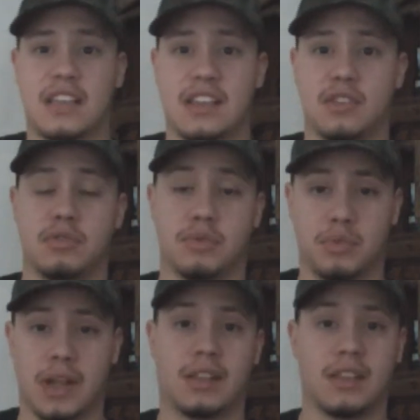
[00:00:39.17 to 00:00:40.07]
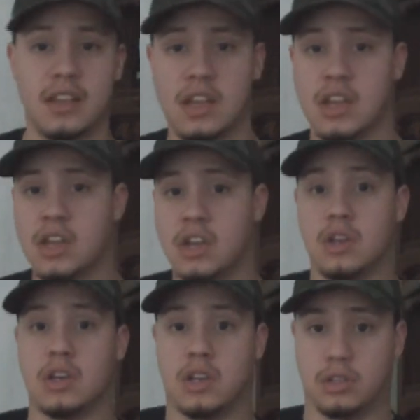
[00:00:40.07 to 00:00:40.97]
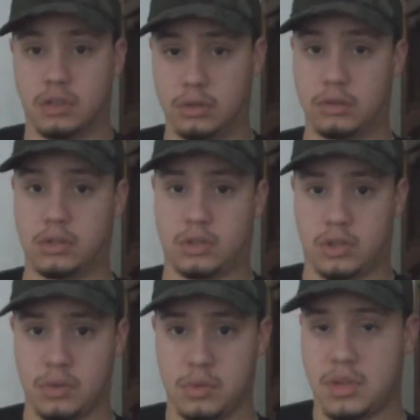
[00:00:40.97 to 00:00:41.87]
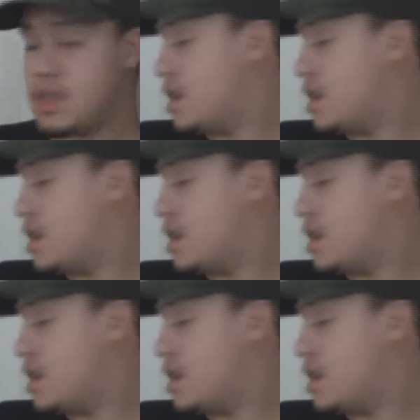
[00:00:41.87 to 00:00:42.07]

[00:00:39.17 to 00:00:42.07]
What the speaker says: take you directly to